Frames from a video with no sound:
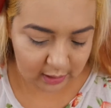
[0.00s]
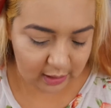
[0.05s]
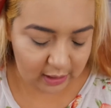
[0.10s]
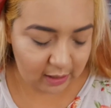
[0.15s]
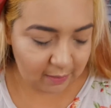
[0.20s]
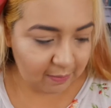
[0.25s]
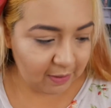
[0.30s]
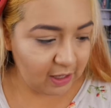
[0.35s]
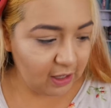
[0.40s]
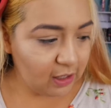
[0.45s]

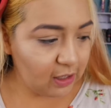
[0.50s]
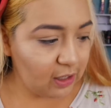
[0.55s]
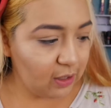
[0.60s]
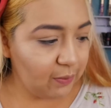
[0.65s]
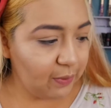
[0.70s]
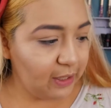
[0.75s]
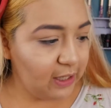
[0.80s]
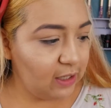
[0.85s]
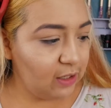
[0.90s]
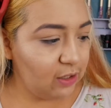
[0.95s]
I'm gonna
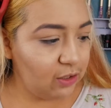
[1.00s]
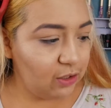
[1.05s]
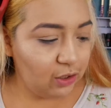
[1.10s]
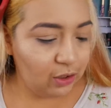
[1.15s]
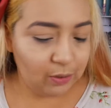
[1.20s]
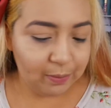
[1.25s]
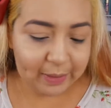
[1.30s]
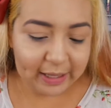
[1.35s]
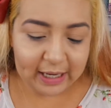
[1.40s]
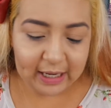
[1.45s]
go
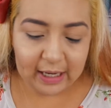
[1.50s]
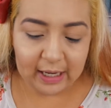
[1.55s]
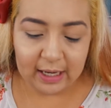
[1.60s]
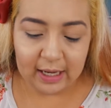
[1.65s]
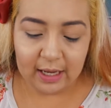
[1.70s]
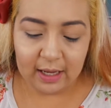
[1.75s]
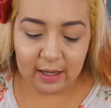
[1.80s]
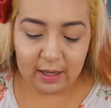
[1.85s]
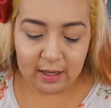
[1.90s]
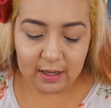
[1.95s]
into my
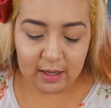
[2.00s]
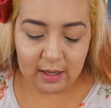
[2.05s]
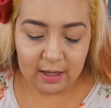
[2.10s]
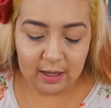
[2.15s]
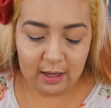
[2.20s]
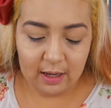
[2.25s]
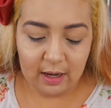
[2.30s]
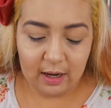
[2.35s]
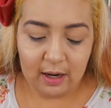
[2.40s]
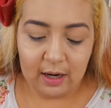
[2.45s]

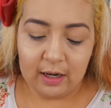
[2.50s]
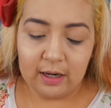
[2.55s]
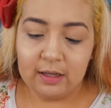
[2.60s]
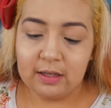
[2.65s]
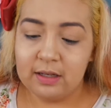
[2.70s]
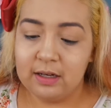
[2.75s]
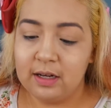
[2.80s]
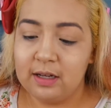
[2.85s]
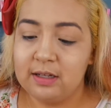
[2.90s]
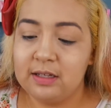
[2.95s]

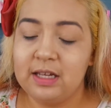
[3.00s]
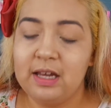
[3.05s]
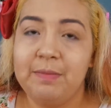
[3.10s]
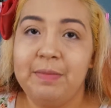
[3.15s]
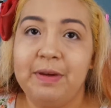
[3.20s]
Anastasia